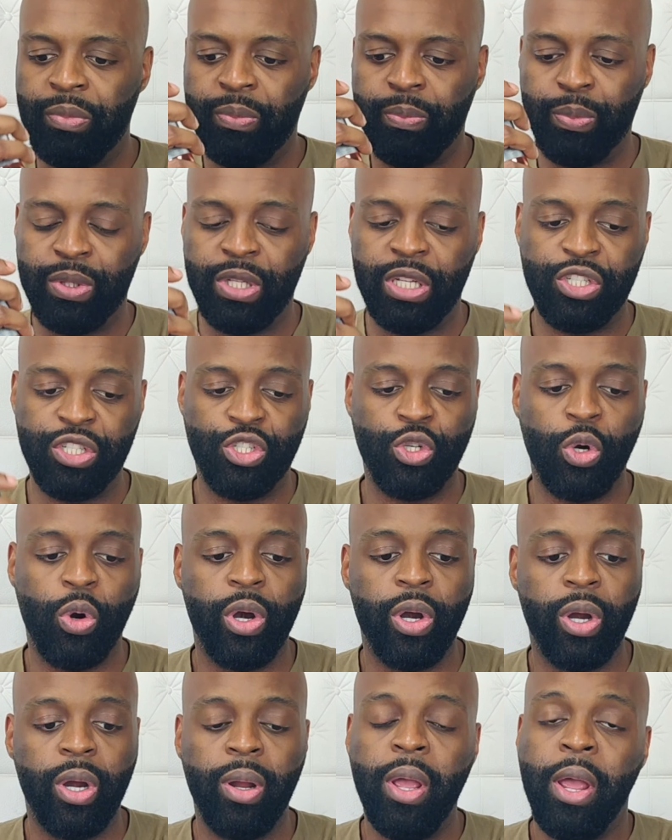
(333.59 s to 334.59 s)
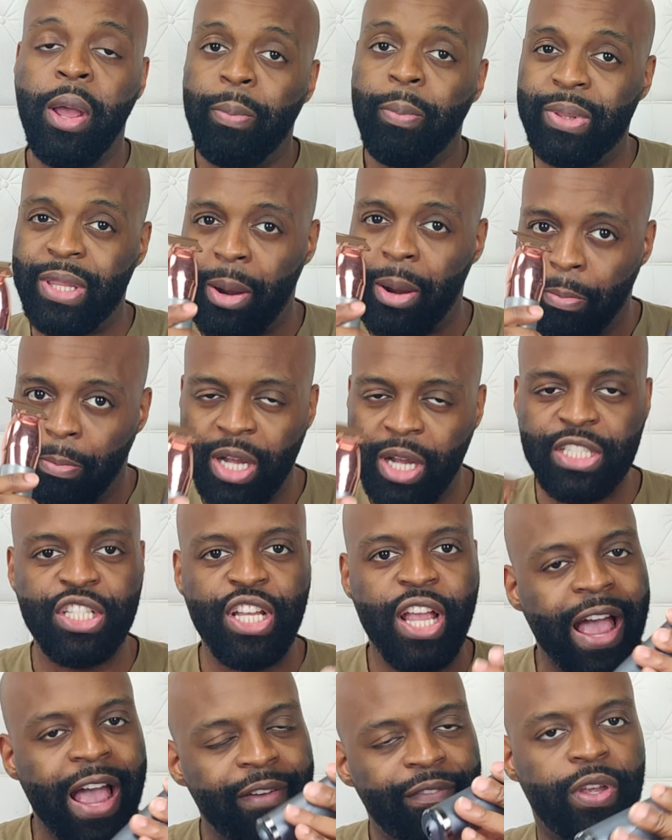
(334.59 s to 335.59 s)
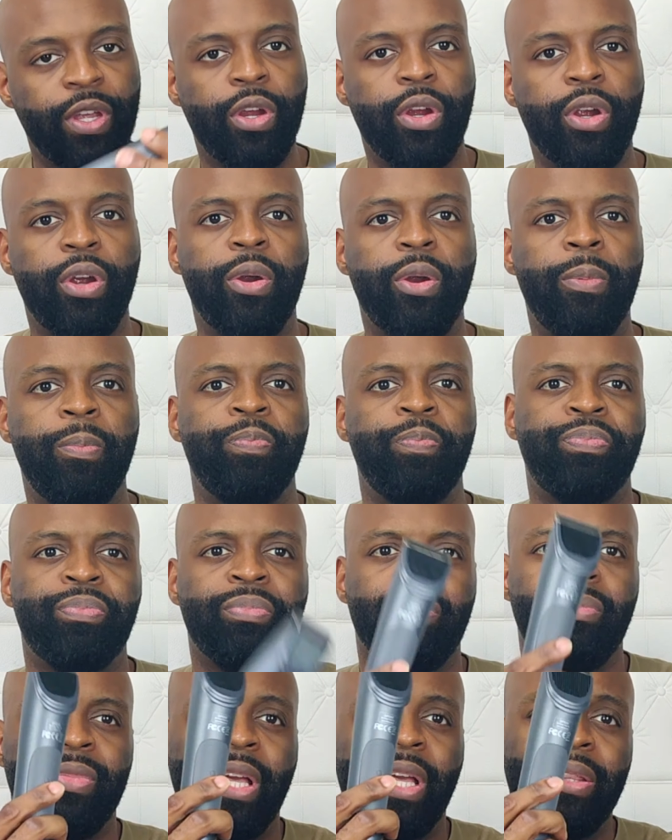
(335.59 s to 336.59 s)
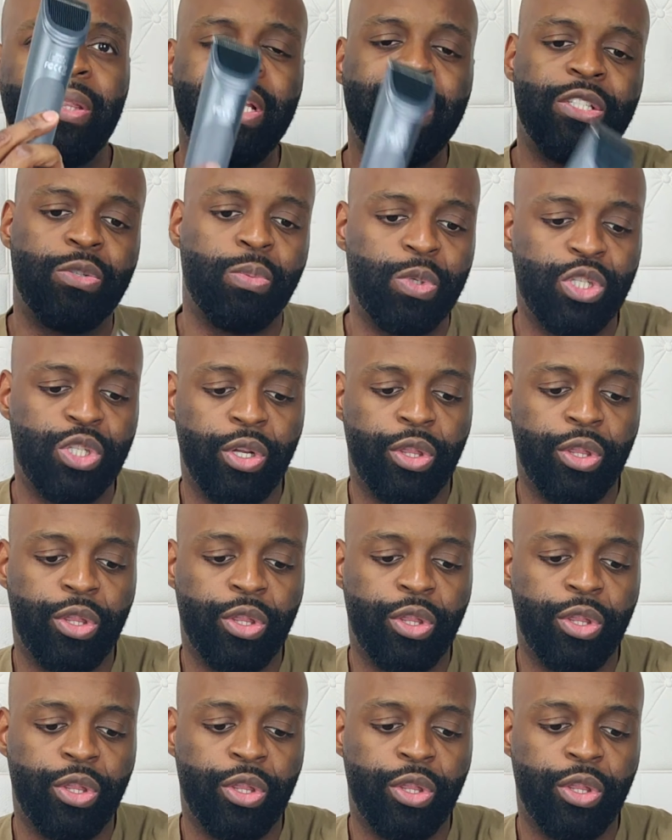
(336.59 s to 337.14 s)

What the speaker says: But they're shorter, but they're much heavier than these, which are